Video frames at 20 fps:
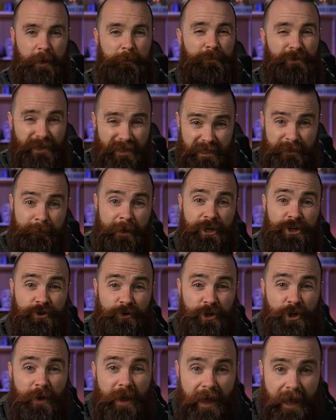And please make
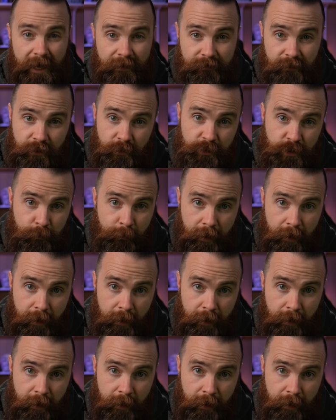sure you hack the YouTube